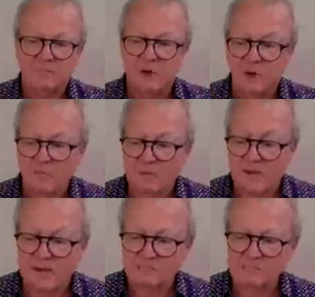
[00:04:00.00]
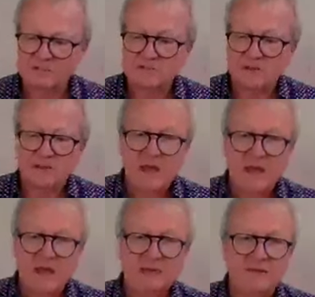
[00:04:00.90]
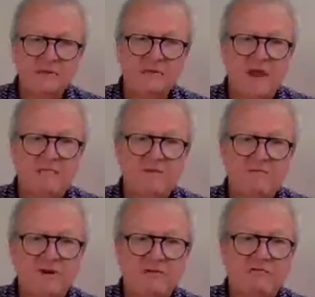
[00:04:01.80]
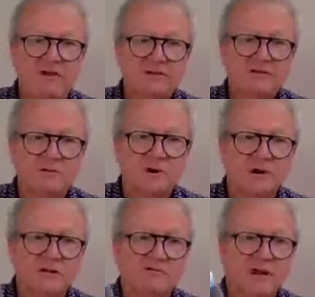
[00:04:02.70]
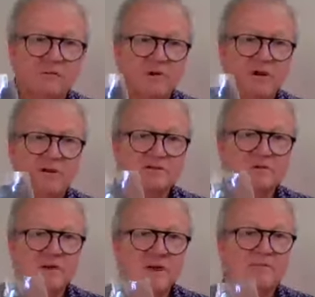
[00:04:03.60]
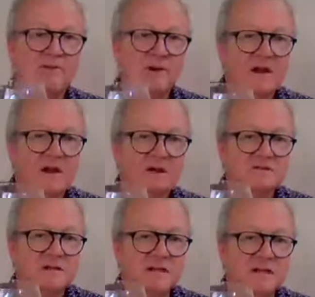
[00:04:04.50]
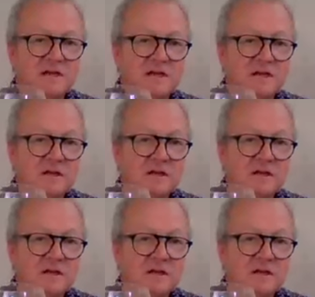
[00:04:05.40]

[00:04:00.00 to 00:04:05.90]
the bowl becomes. And then we have a very fancy one. If I bring this one up very closely,